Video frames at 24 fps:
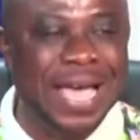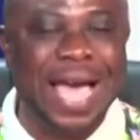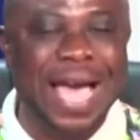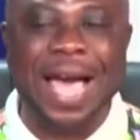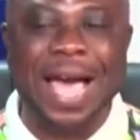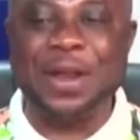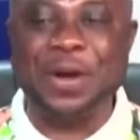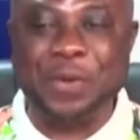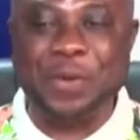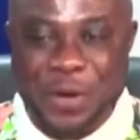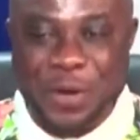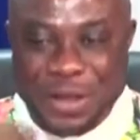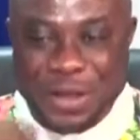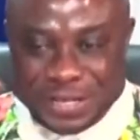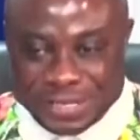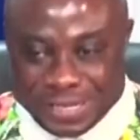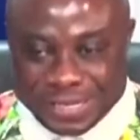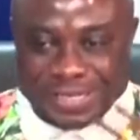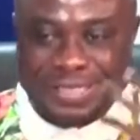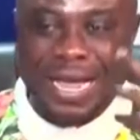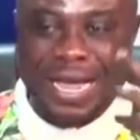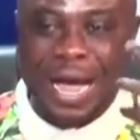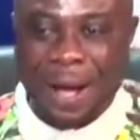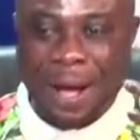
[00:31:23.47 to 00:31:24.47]
Any
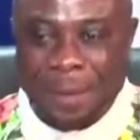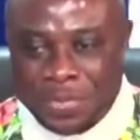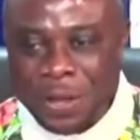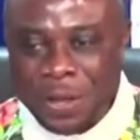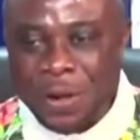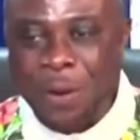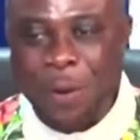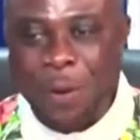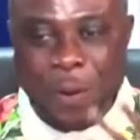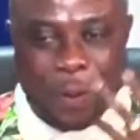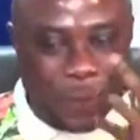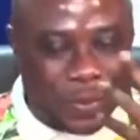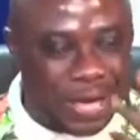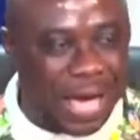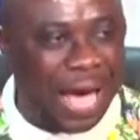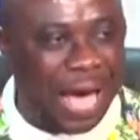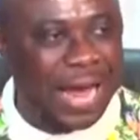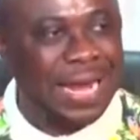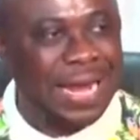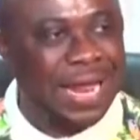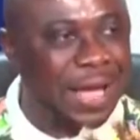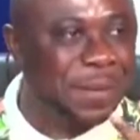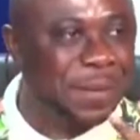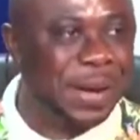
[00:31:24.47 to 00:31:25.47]
reasons are, would be a
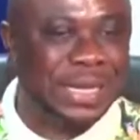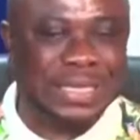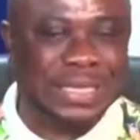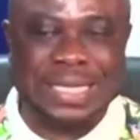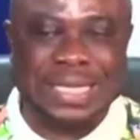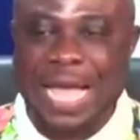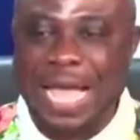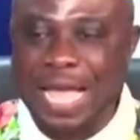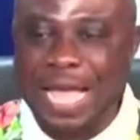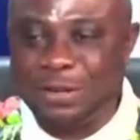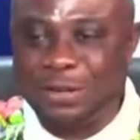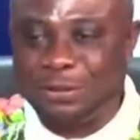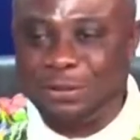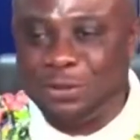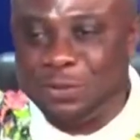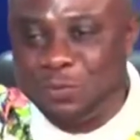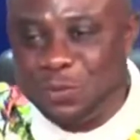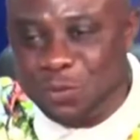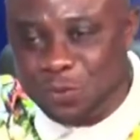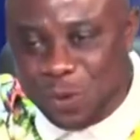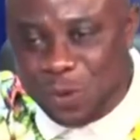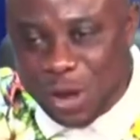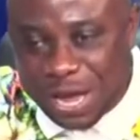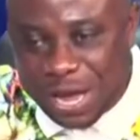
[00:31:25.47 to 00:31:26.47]
day, my say, it should be
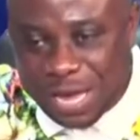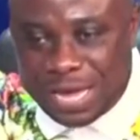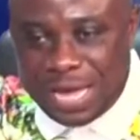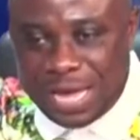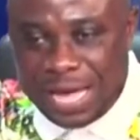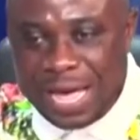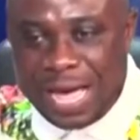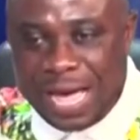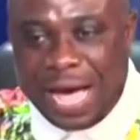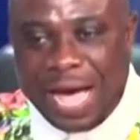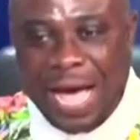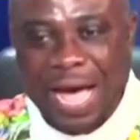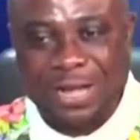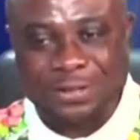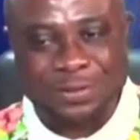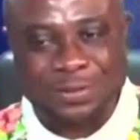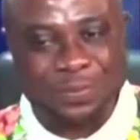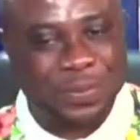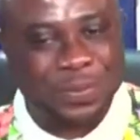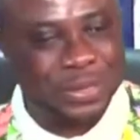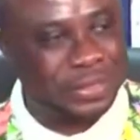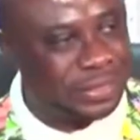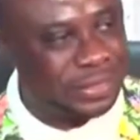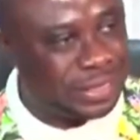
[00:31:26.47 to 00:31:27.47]
way as soon
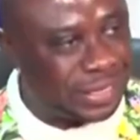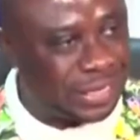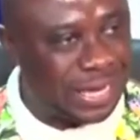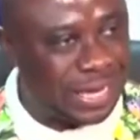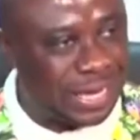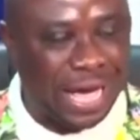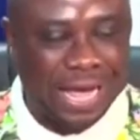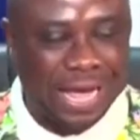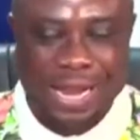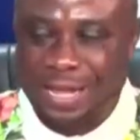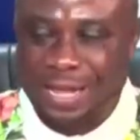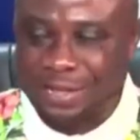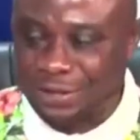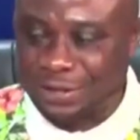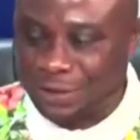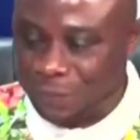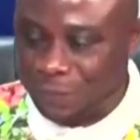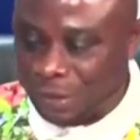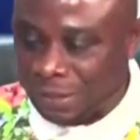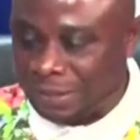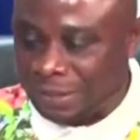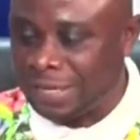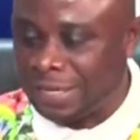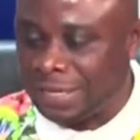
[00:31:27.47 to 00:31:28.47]
as see another
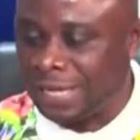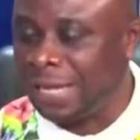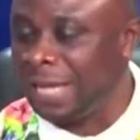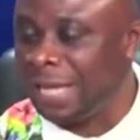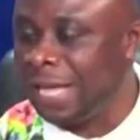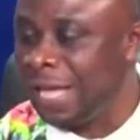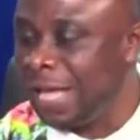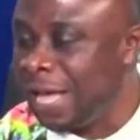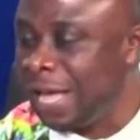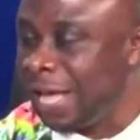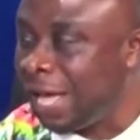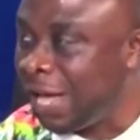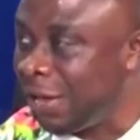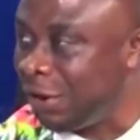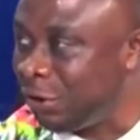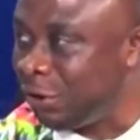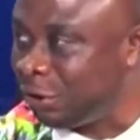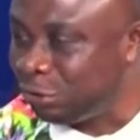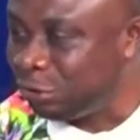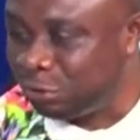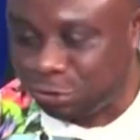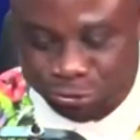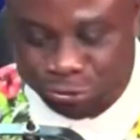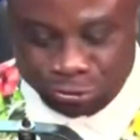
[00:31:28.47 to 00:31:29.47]
venting, and then
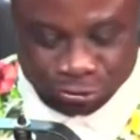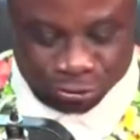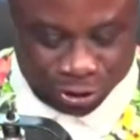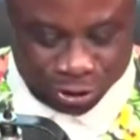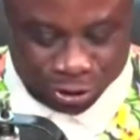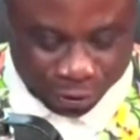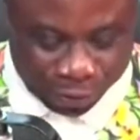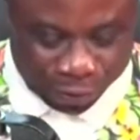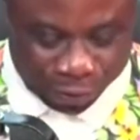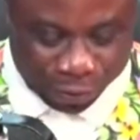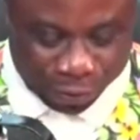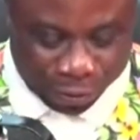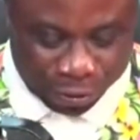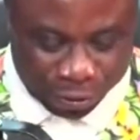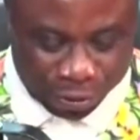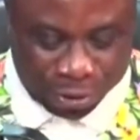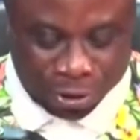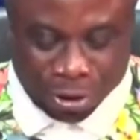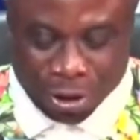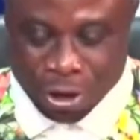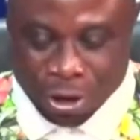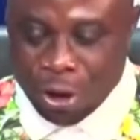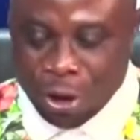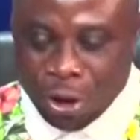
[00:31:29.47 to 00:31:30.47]
so, oh,
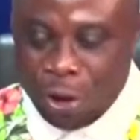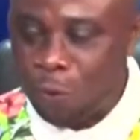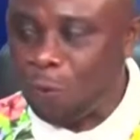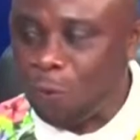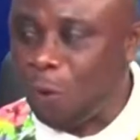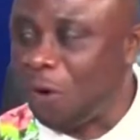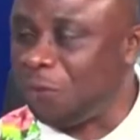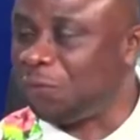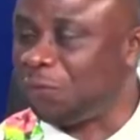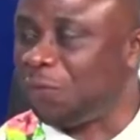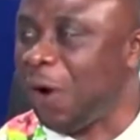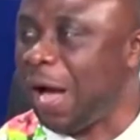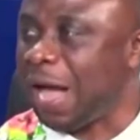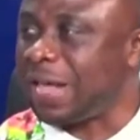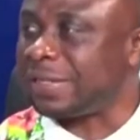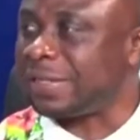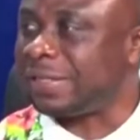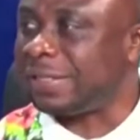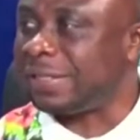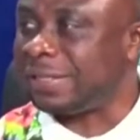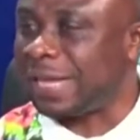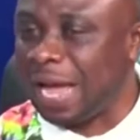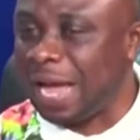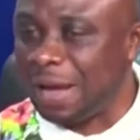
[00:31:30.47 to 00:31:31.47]
what for
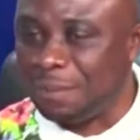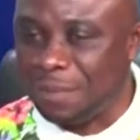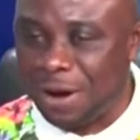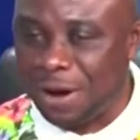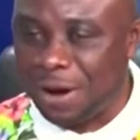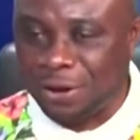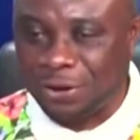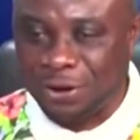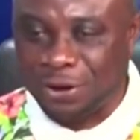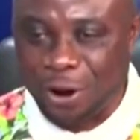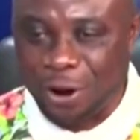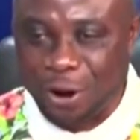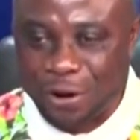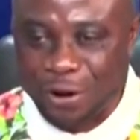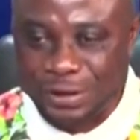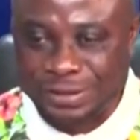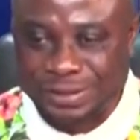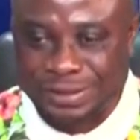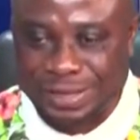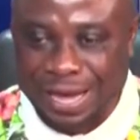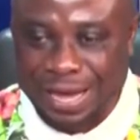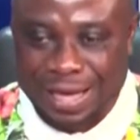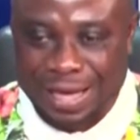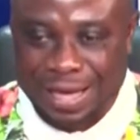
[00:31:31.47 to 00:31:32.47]
Simon
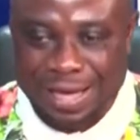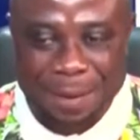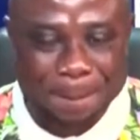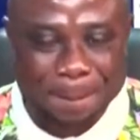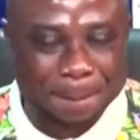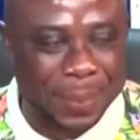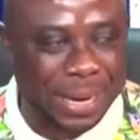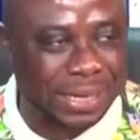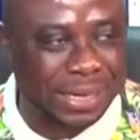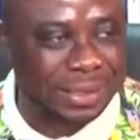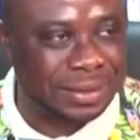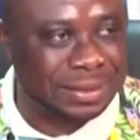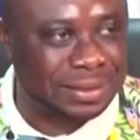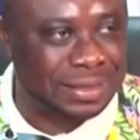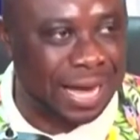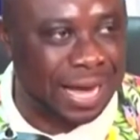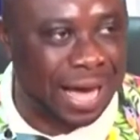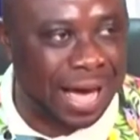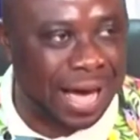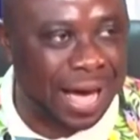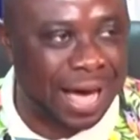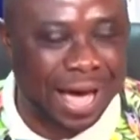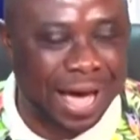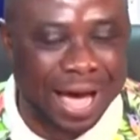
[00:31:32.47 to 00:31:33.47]
Osei
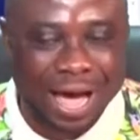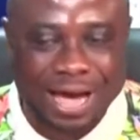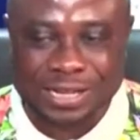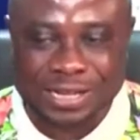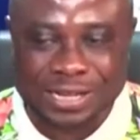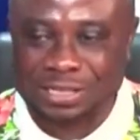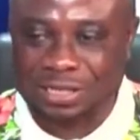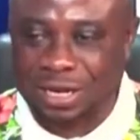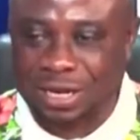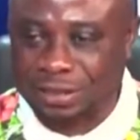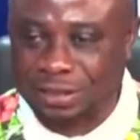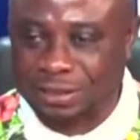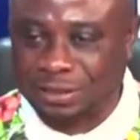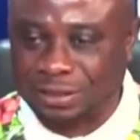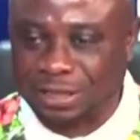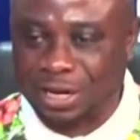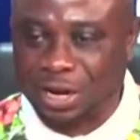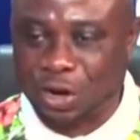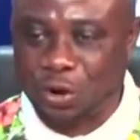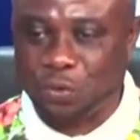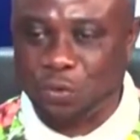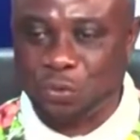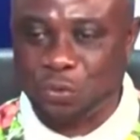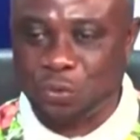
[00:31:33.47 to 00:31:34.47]
Mensa, Ashanti
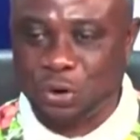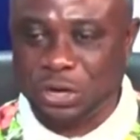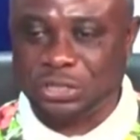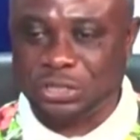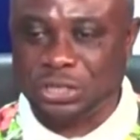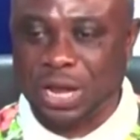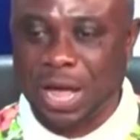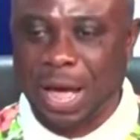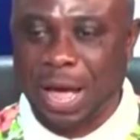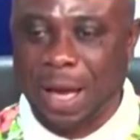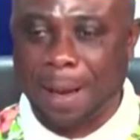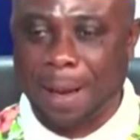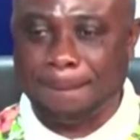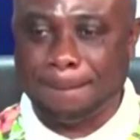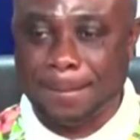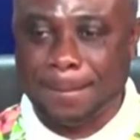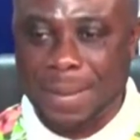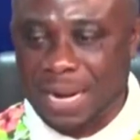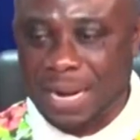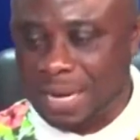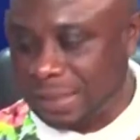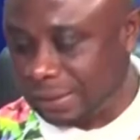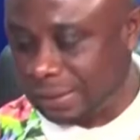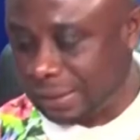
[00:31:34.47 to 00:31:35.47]
Regional
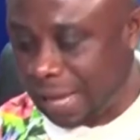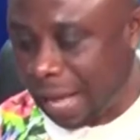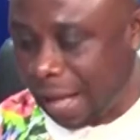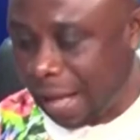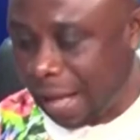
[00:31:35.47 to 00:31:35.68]
Minister,